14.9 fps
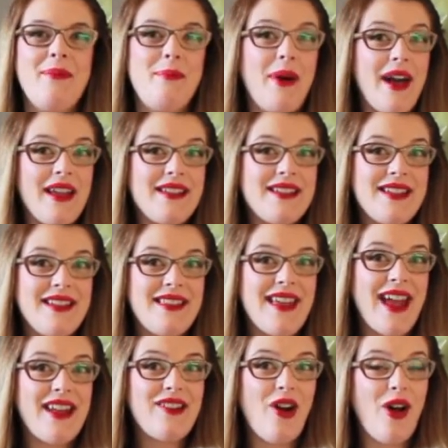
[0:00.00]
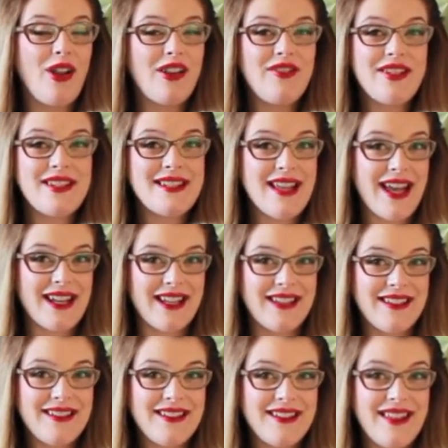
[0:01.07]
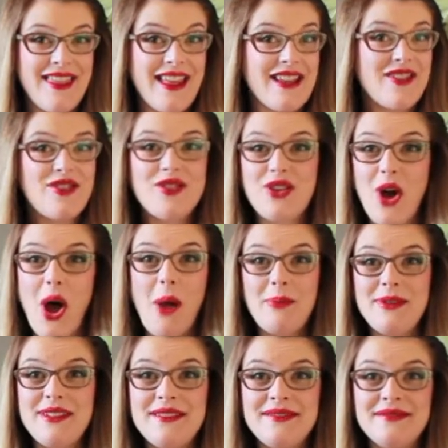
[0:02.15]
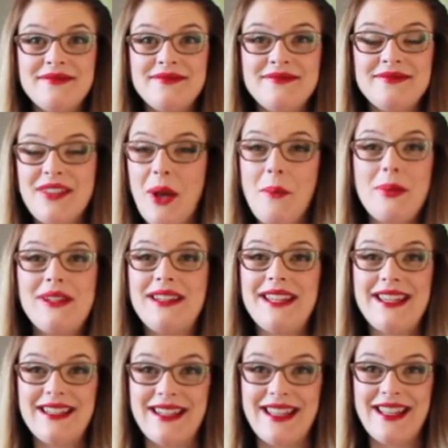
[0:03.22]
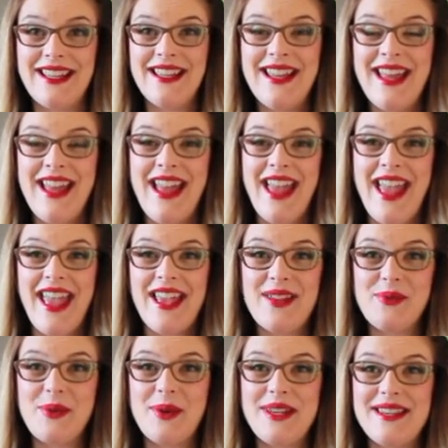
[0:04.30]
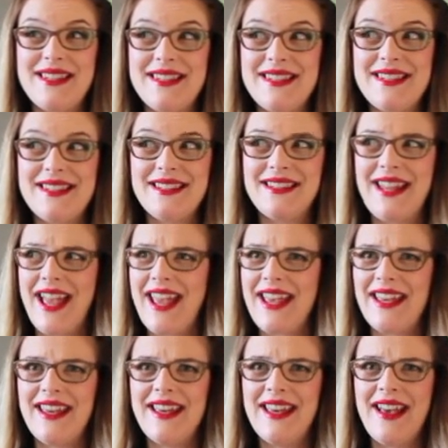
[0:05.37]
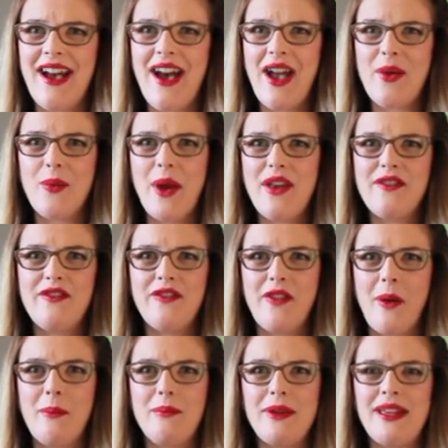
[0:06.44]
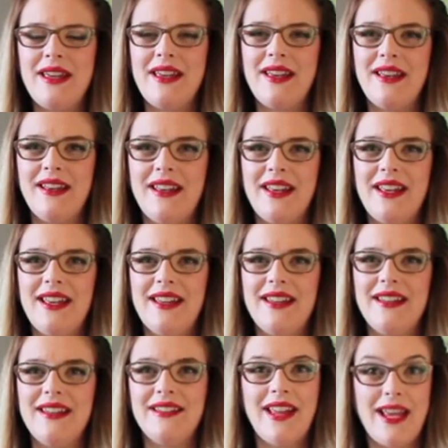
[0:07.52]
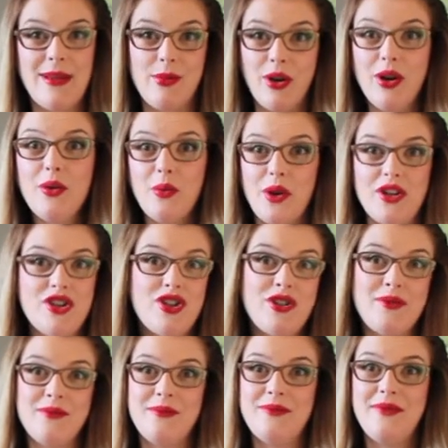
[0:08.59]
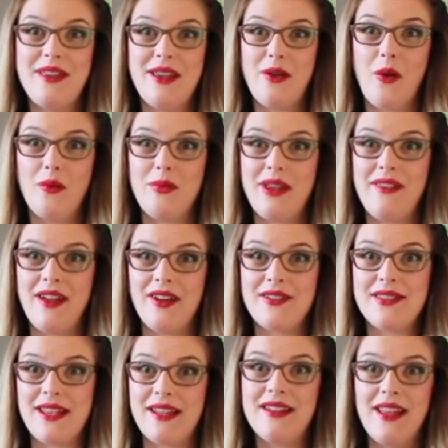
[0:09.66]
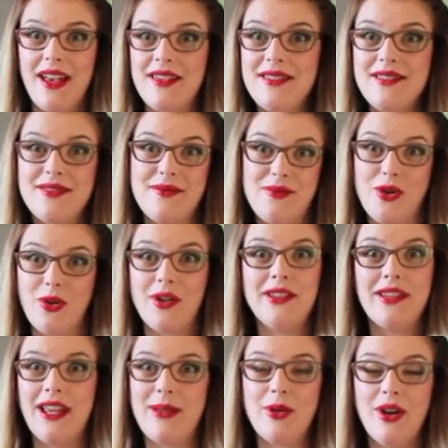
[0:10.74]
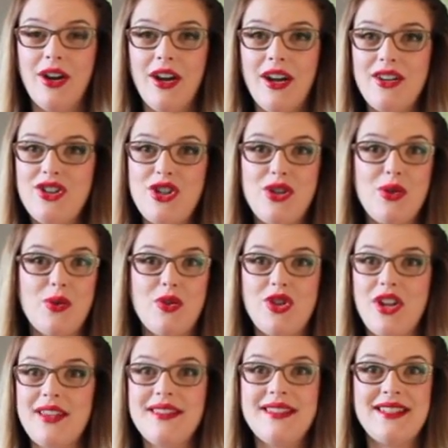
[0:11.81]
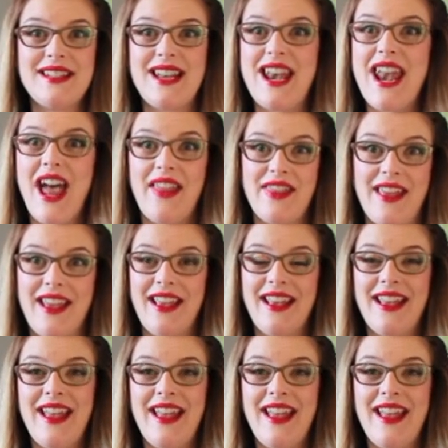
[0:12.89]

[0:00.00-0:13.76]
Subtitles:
But then all of a sudden they stopped completely. It was like I went from being in labor, which the OB there said, yes, you're in labor, to just nothing.